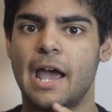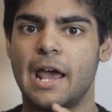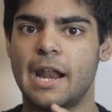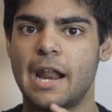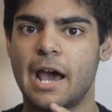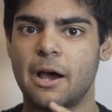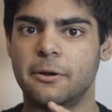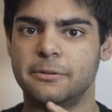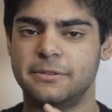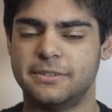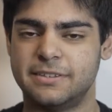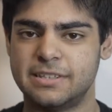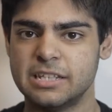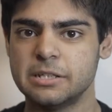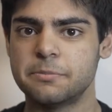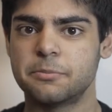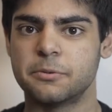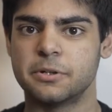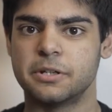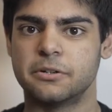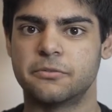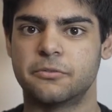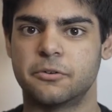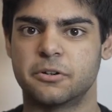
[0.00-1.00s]
and how
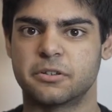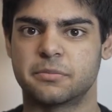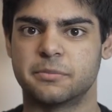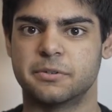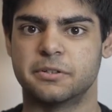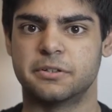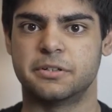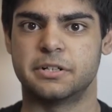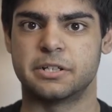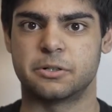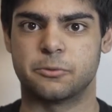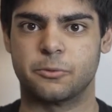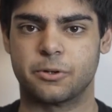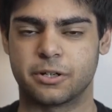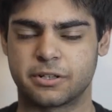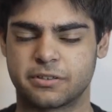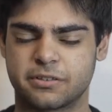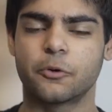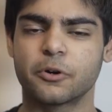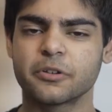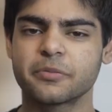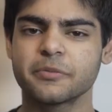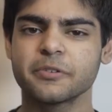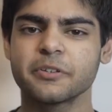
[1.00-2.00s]
deep reinforcement learning
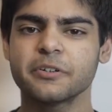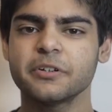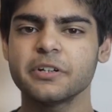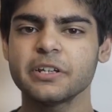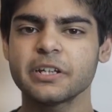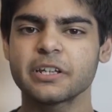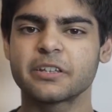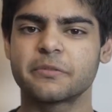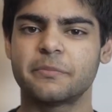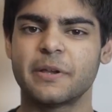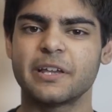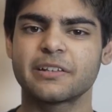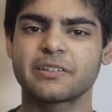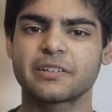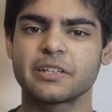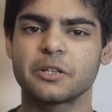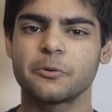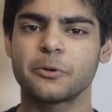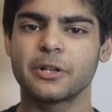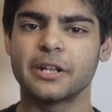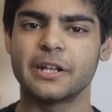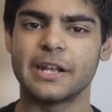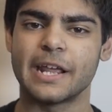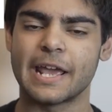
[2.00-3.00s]
works. Reinforcement learning is
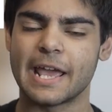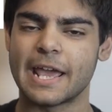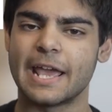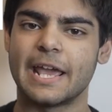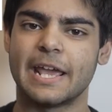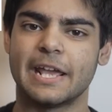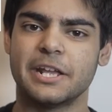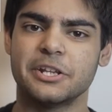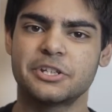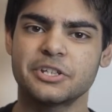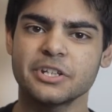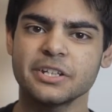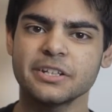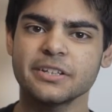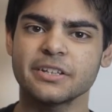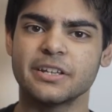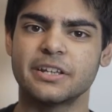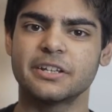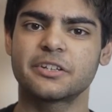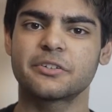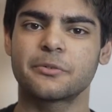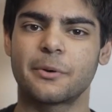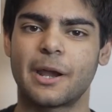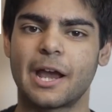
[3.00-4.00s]
basically when an
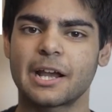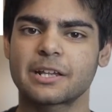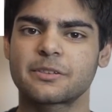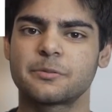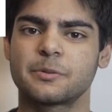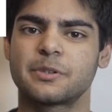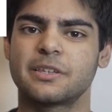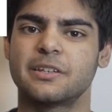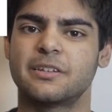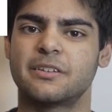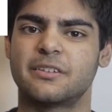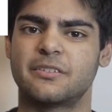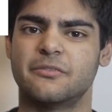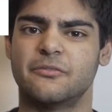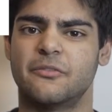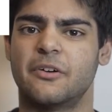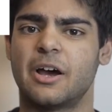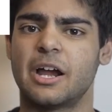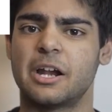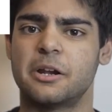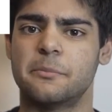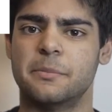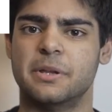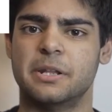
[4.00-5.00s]
agent interacts with its
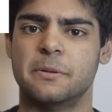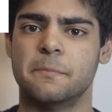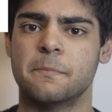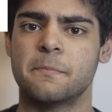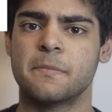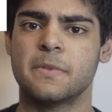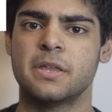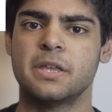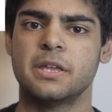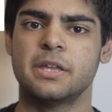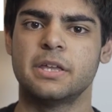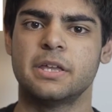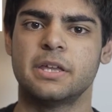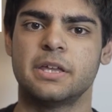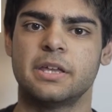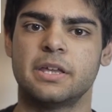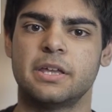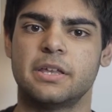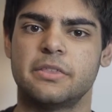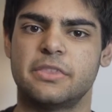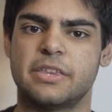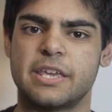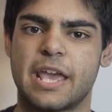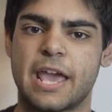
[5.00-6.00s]
environment.
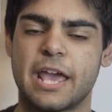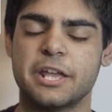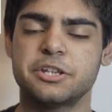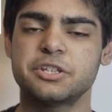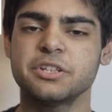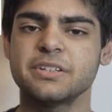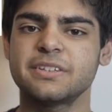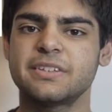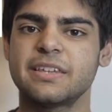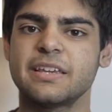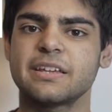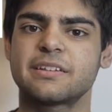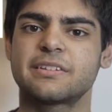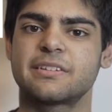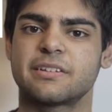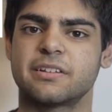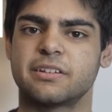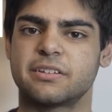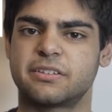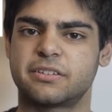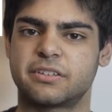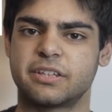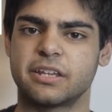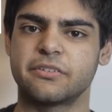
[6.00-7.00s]
The agent takes
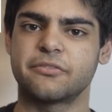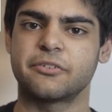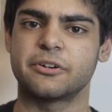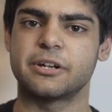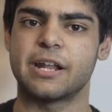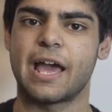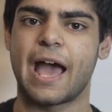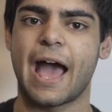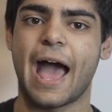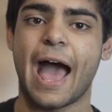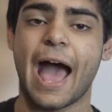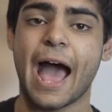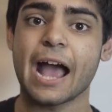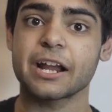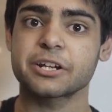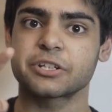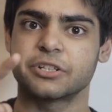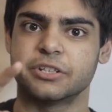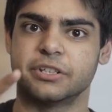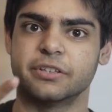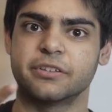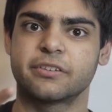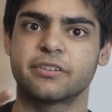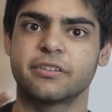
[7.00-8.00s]
different
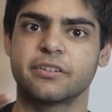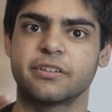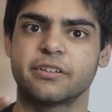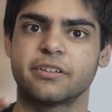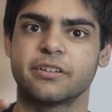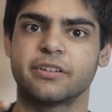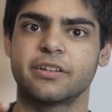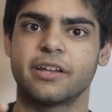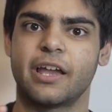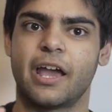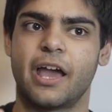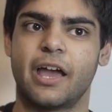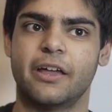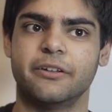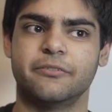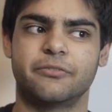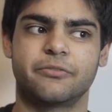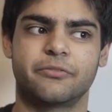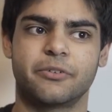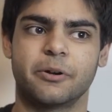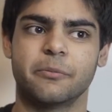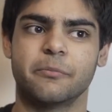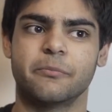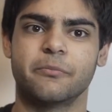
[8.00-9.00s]
actions,
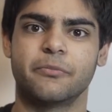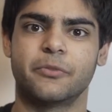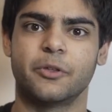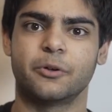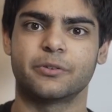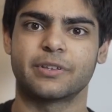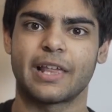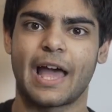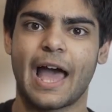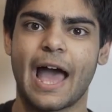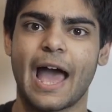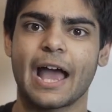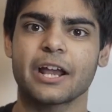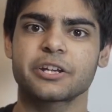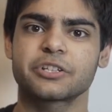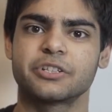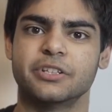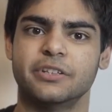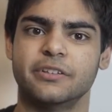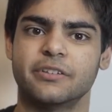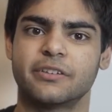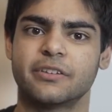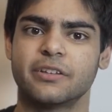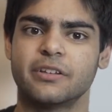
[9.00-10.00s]
and from those
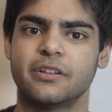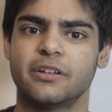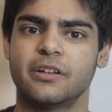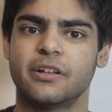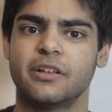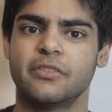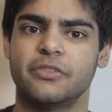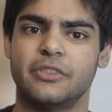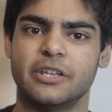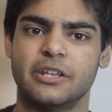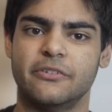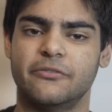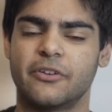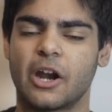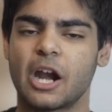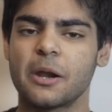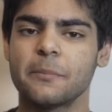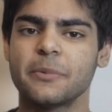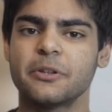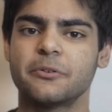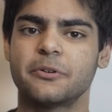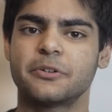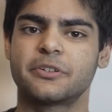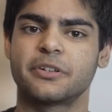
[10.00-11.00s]
actions, the
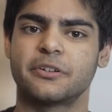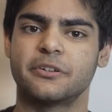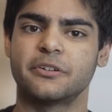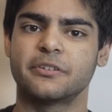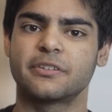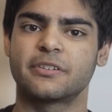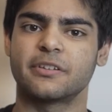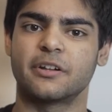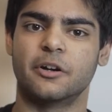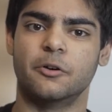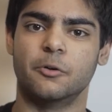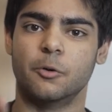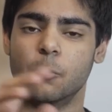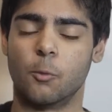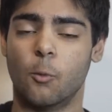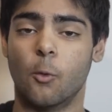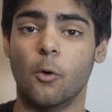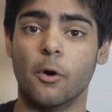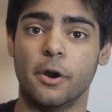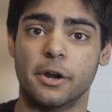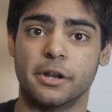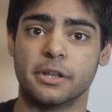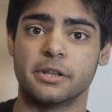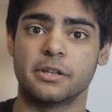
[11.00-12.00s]
environment returns a
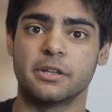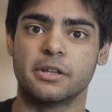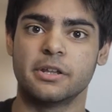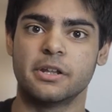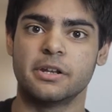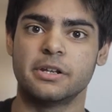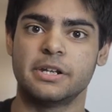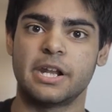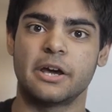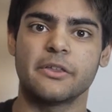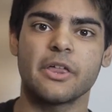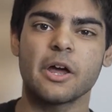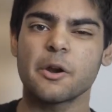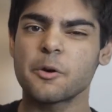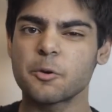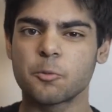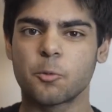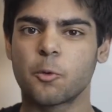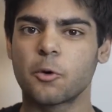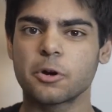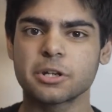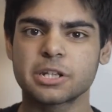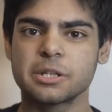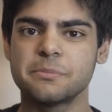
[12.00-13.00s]
reward. Now that
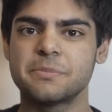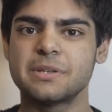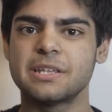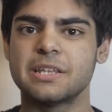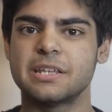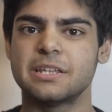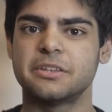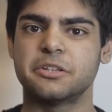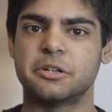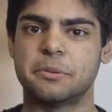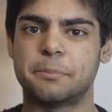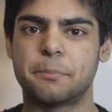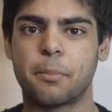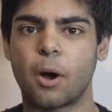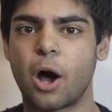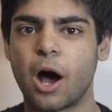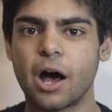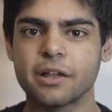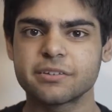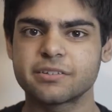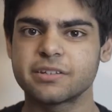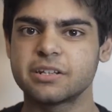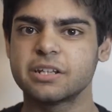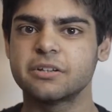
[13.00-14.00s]
reward can be either
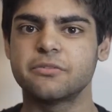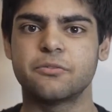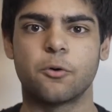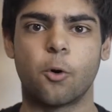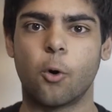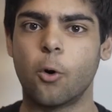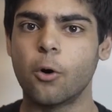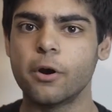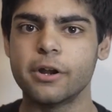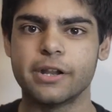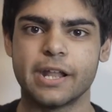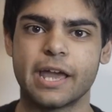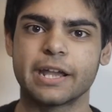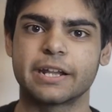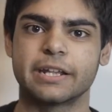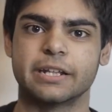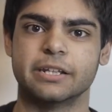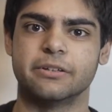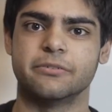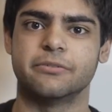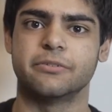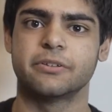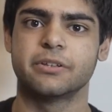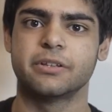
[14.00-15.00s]
positive or
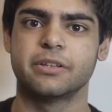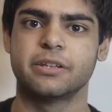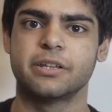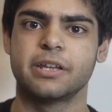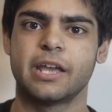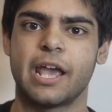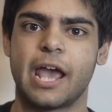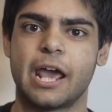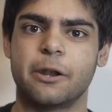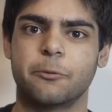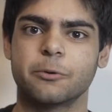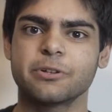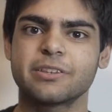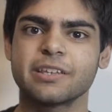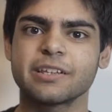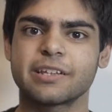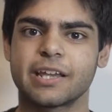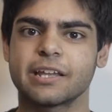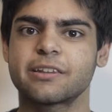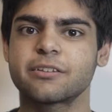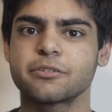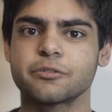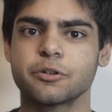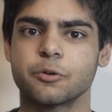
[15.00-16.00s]
negative. And once
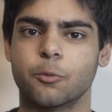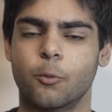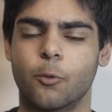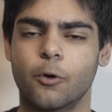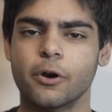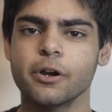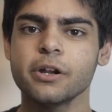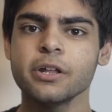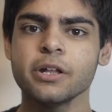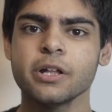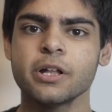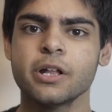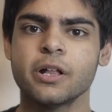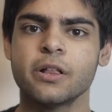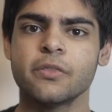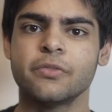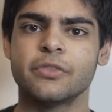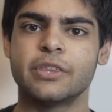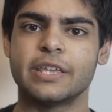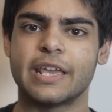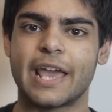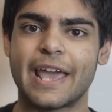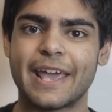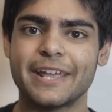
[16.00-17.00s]
it gets a reward,
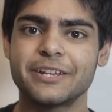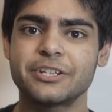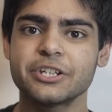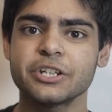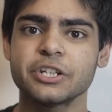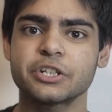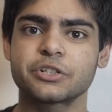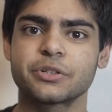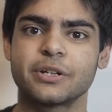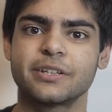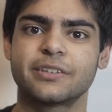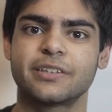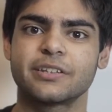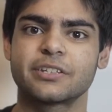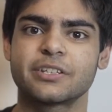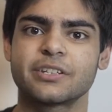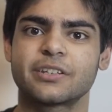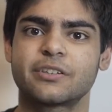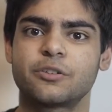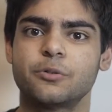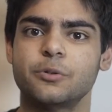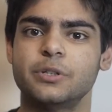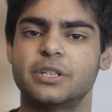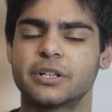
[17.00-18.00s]
the agent
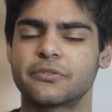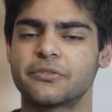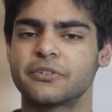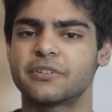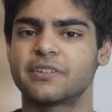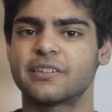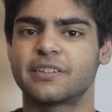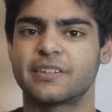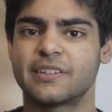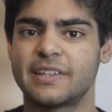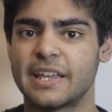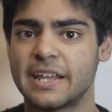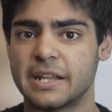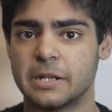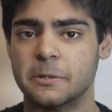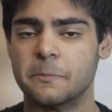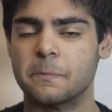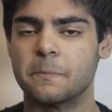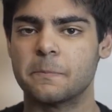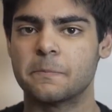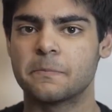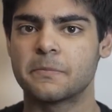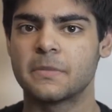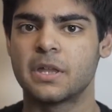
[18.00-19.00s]
transitions to a different
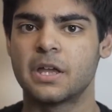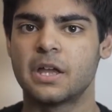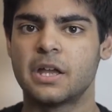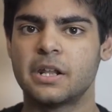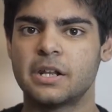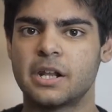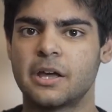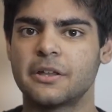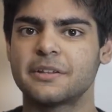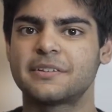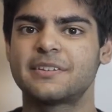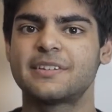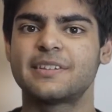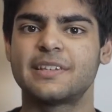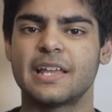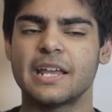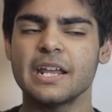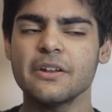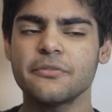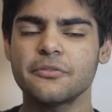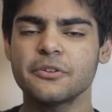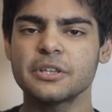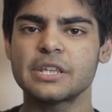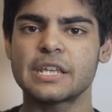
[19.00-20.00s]
state. Now that
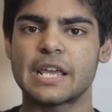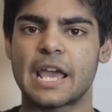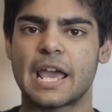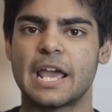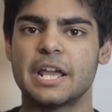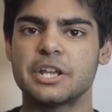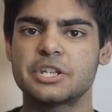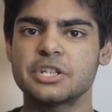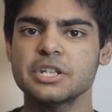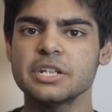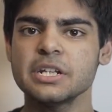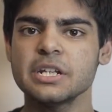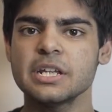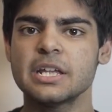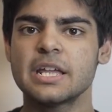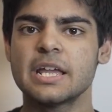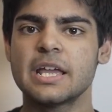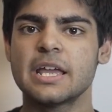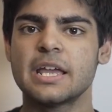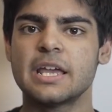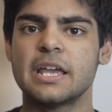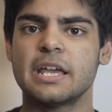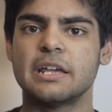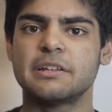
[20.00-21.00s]
state for the agent
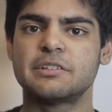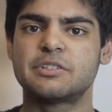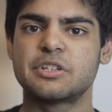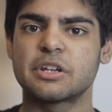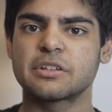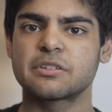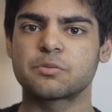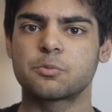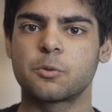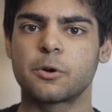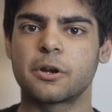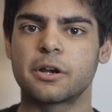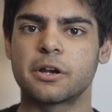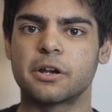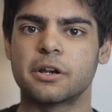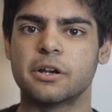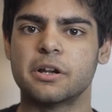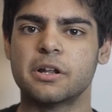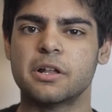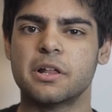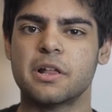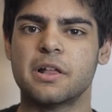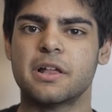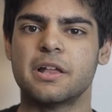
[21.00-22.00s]
is just
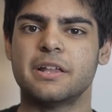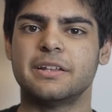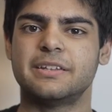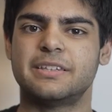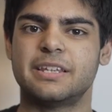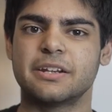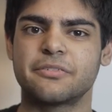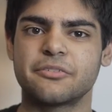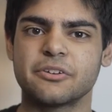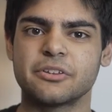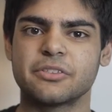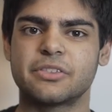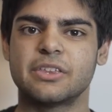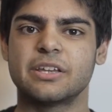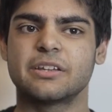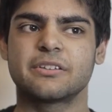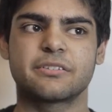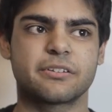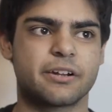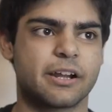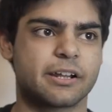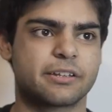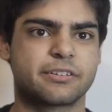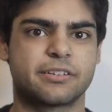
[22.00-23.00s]
where different
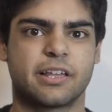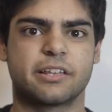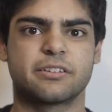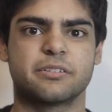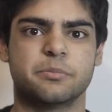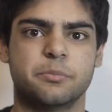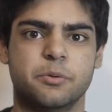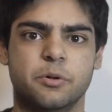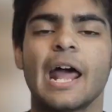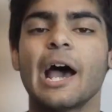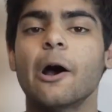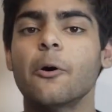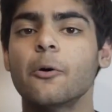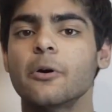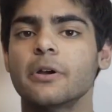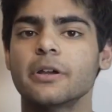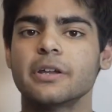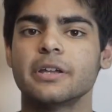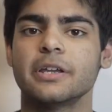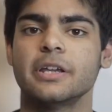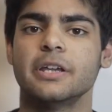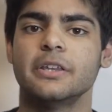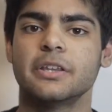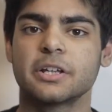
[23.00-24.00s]
things are accessible.
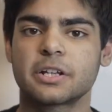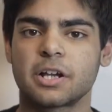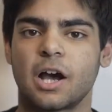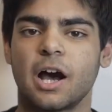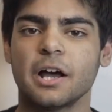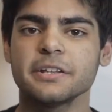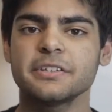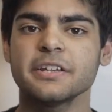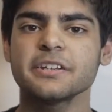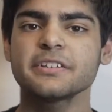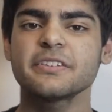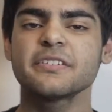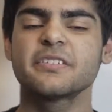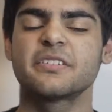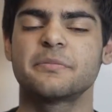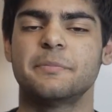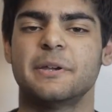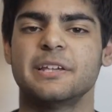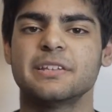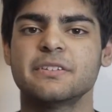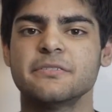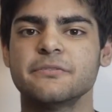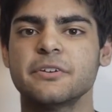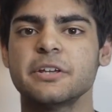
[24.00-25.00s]
Now, in the context of
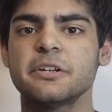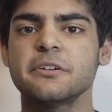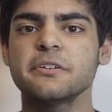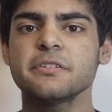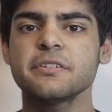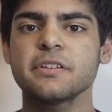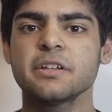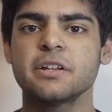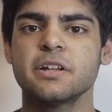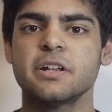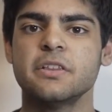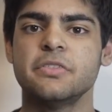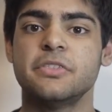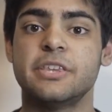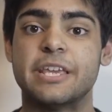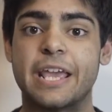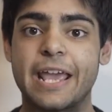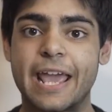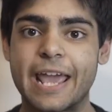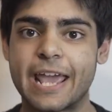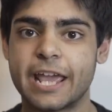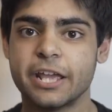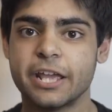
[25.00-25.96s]
Space Invaders, the